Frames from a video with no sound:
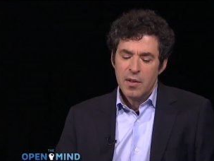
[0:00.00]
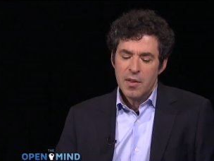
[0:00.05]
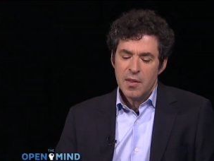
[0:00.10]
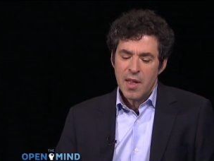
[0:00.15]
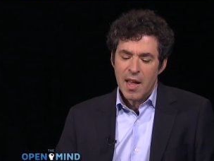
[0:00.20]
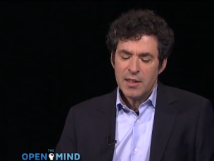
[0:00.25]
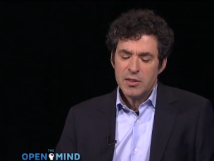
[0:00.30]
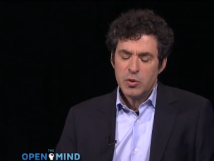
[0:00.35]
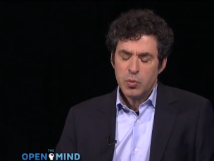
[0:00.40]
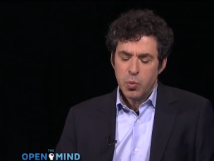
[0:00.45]

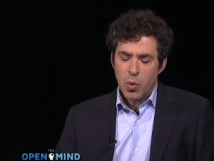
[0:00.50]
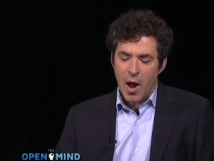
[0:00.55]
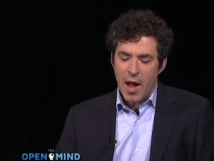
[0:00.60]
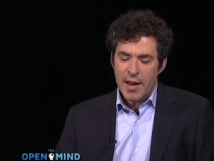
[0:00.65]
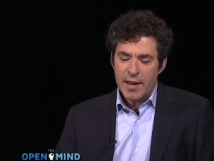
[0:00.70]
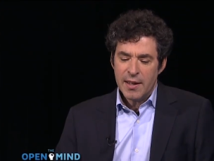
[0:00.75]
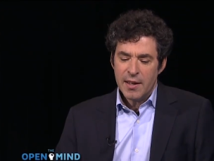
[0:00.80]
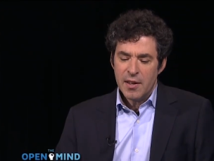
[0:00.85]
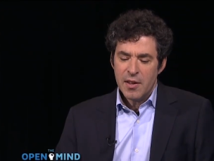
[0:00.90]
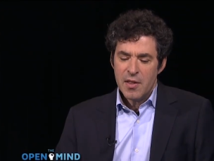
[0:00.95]
that's
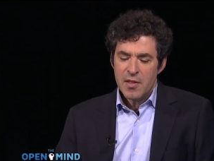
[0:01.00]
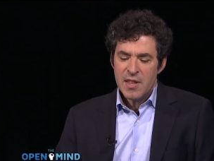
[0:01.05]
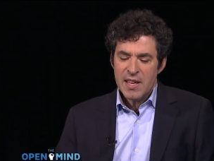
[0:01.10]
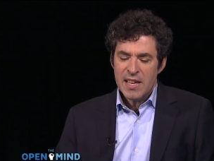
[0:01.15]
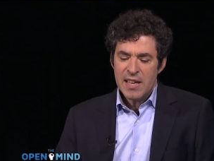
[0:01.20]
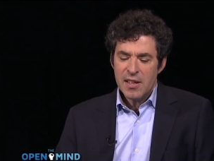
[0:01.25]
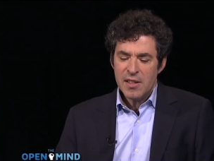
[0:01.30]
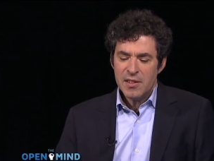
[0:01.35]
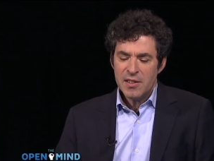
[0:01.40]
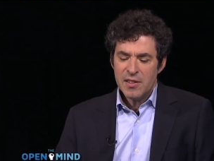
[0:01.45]
right.
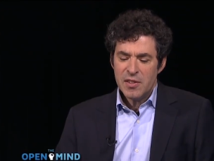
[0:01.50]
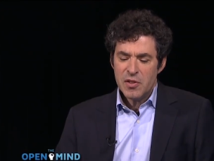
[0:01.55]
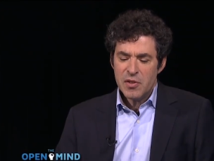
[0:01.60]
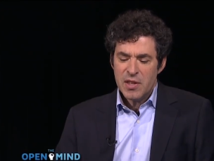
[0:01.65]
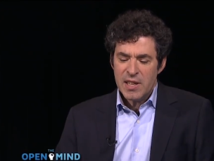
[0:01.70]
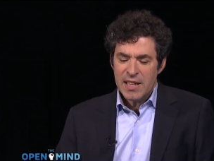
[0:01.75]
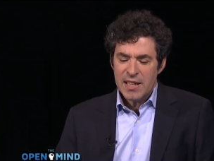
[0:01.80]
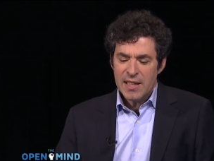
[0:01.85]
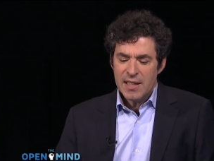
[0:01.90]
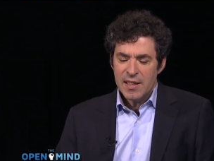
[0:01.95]
The
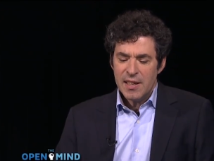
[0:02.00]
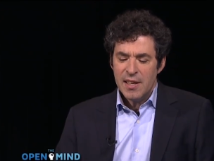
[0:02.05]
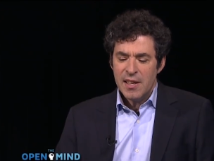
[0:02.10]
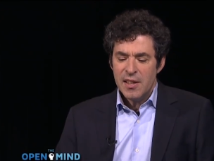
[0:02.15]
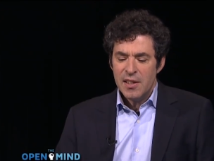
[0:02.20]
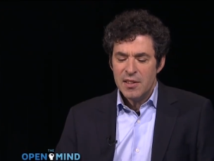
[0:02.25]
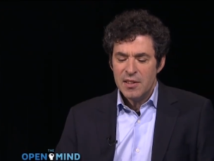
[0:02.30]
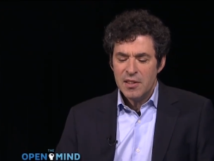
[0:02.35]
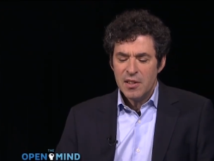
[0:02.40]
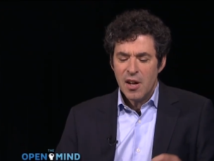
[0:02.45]
the
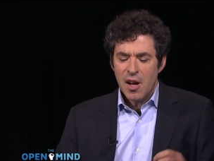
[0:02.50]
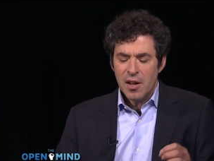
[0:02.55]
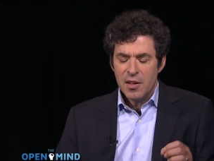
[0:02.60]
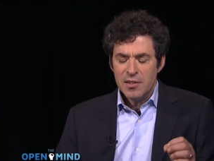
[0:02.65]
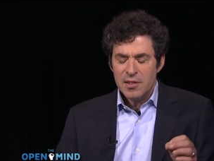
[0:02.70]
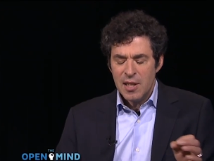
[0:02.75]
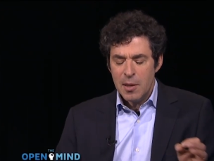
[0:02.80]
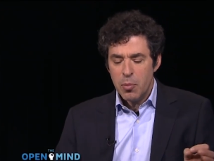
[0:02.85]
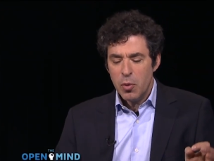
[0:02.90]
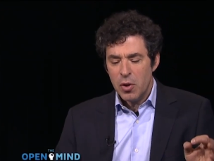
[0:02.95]
uh,
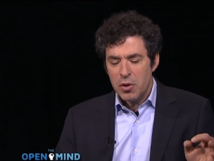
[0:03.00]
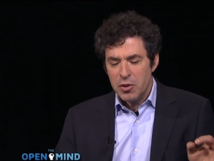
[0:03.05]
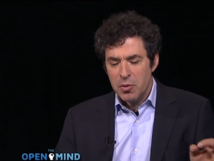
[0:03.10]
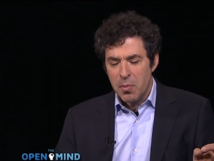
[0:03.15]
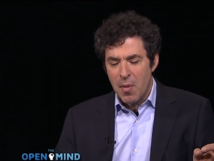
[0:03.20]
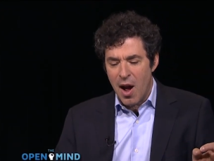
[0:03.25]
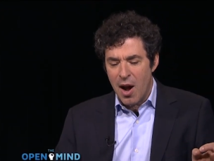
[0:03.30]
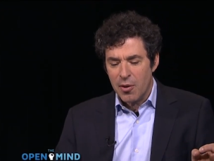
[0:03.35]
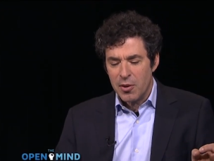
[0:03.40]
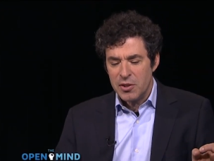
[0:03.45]
liberal
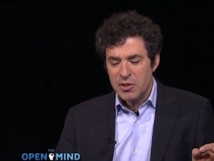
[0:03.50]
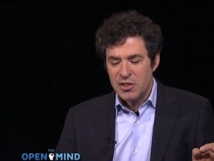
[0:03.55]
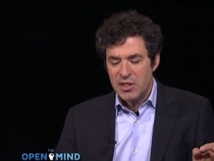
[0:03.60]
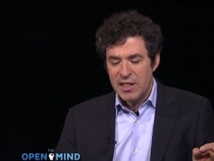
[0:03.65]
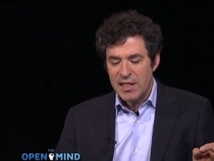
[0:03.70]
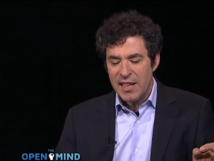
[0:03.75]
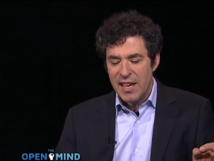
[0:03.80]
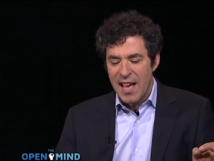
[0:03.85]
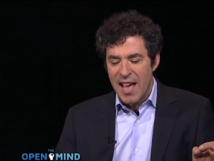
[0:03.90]
democracy